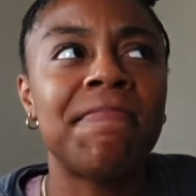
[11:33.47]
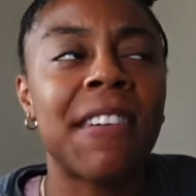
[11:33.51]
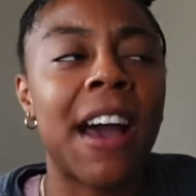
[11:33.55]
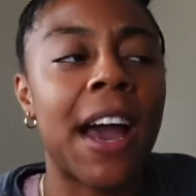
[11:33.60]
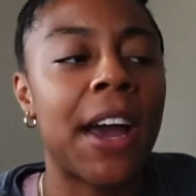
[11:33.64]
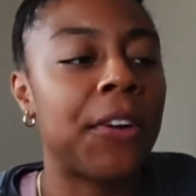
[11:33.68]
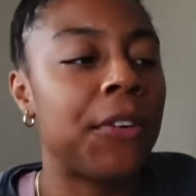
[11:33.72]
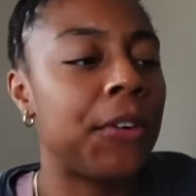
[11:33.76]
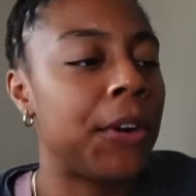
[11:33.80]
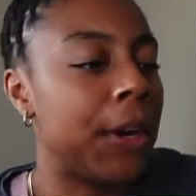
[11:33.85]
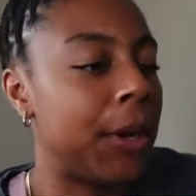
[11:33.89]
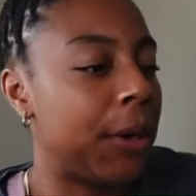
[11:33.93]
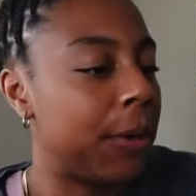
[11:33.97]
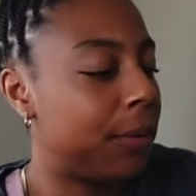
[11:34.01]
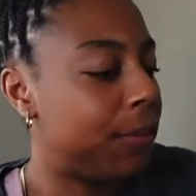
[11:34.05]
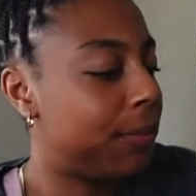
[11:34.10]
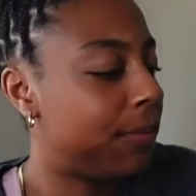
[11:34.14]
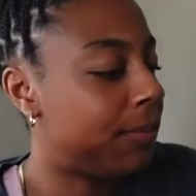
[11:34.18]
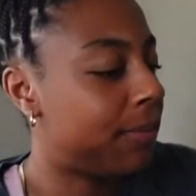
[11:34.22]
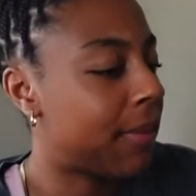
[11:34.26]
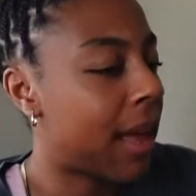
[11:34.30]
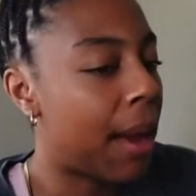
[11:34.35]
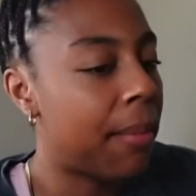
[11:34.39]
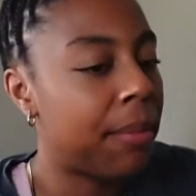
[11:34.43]
I don't know.
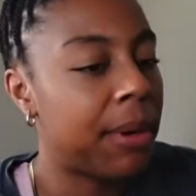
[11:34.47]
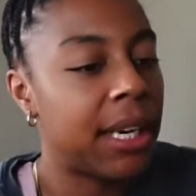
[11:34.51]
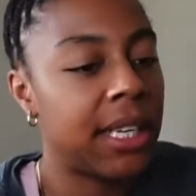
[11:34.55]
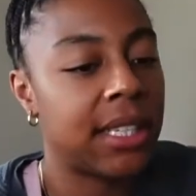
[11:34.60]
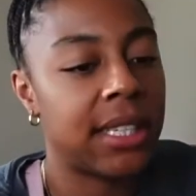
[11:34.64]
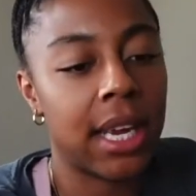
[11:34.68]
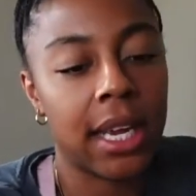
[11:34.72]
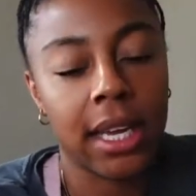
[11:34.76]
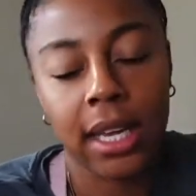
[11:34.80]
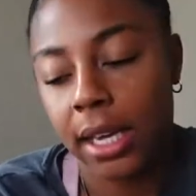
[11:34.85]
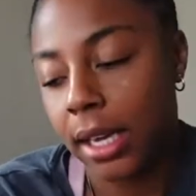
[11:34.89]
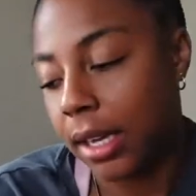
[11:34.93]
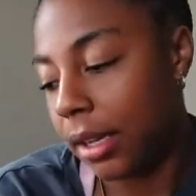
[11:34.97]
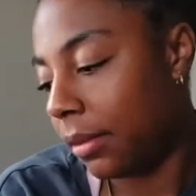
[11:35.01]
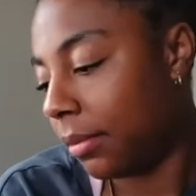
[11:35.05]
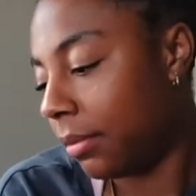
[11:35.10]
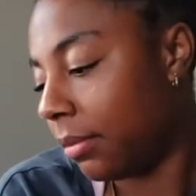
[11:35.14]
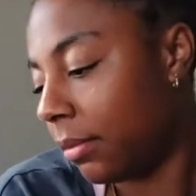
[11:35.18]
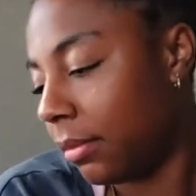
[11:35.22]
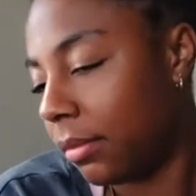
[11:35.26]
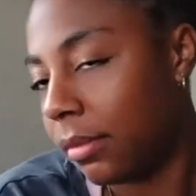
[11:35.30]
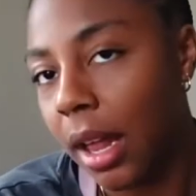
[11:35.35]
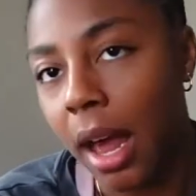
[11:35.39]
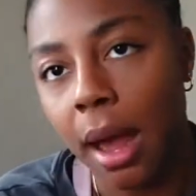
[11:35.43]
I'm gonna take it.
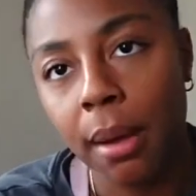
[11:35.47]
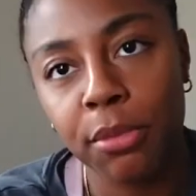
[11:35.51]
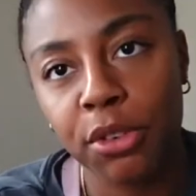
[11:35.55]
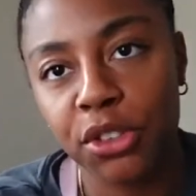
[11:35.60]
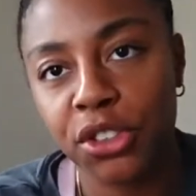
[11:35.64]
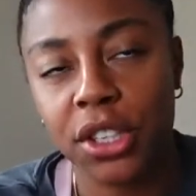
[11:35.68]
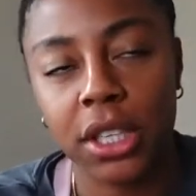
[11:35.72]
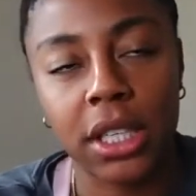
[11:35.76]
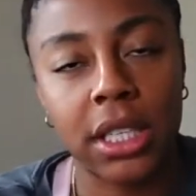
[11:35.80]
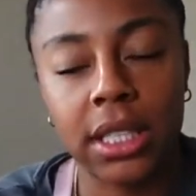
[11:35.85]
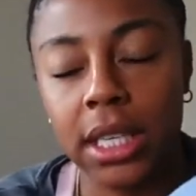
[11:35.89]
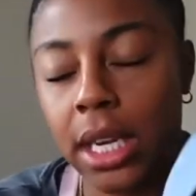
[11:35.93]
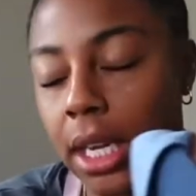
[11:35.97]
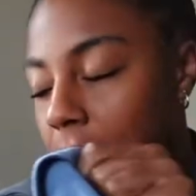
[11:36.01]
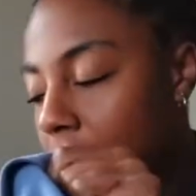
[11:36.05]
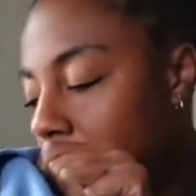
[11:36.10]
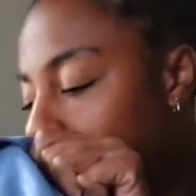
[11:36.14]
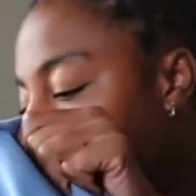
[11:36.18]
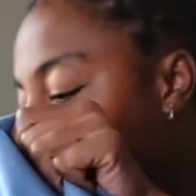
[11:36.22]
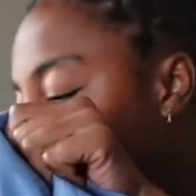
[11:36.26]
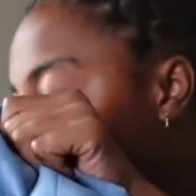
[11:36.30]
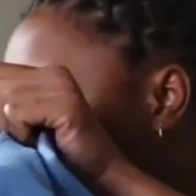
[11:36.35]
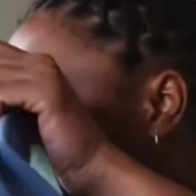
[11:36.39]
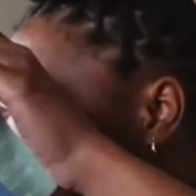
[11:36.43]
I'm just gonna take it.